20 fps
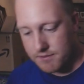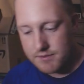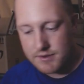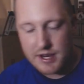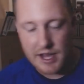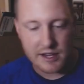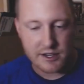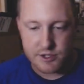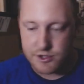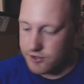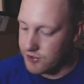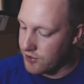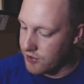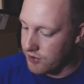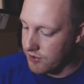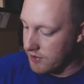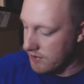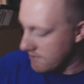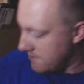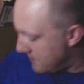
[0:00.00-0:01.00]

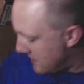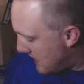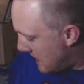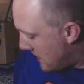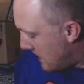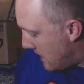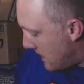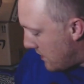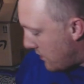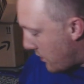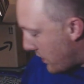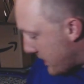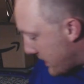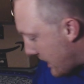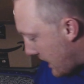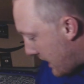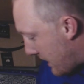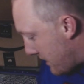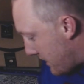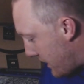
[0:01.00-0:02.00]
texture and
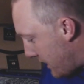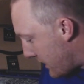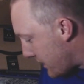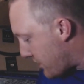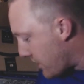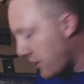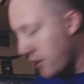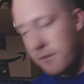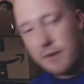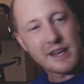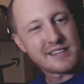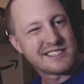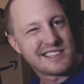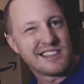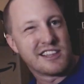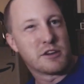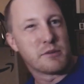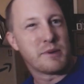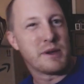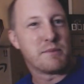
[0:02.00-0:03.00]
whatnot. Honeycomb has a
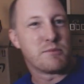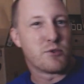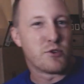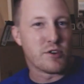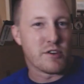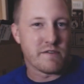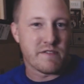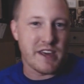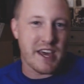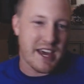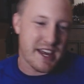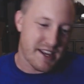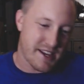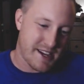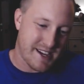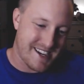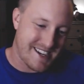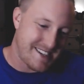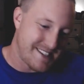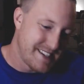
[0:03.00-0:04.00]
little bit more of
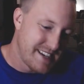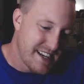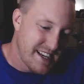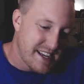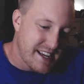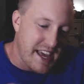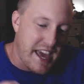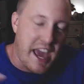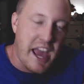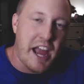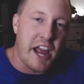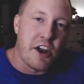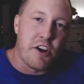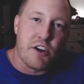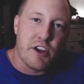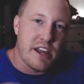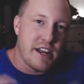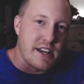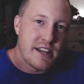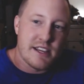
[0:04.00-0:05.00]
that
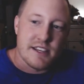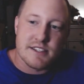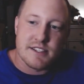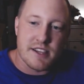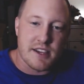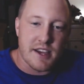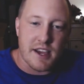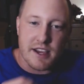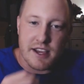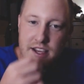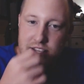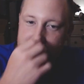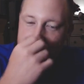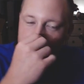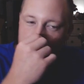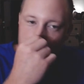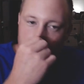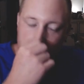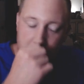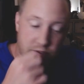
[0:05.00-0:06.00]
airiness. I guess I
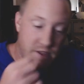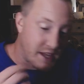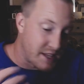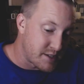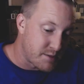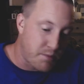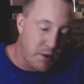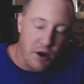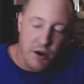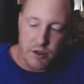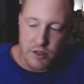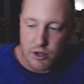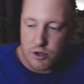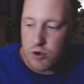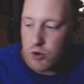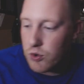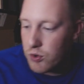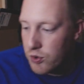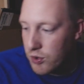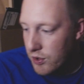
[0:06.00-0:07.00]
don't know if that's part of the
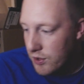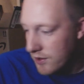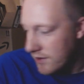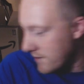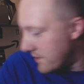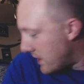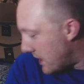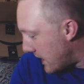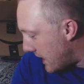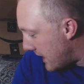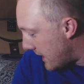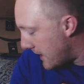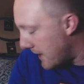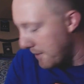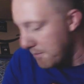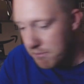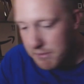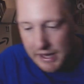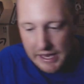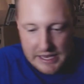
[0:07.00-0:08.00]
corn
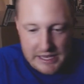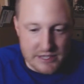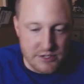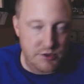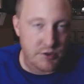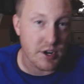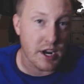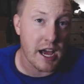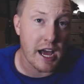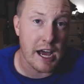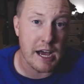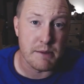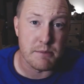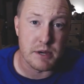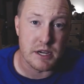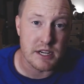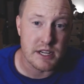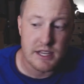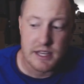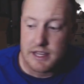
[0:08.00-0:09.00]
base or not,
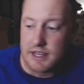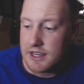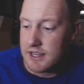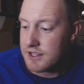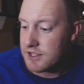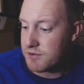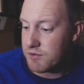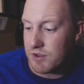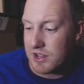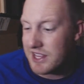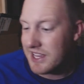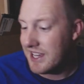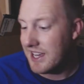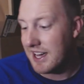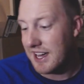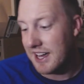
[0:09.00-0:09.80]
but it's really